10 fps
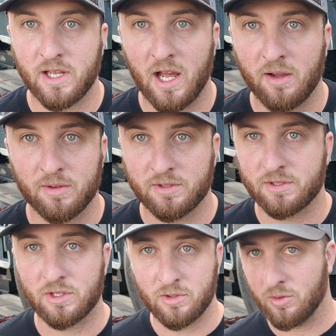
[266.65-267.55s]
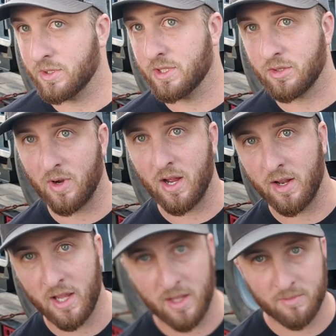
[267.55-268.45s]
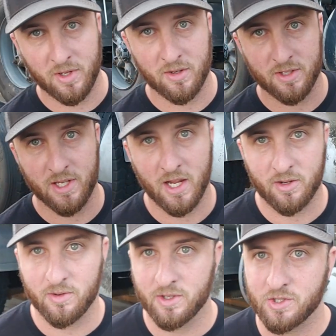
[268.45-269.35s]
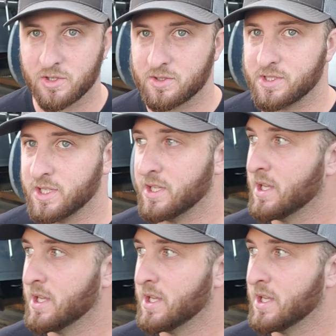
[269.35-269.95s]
I was doing this route I am here today, going to Jersey,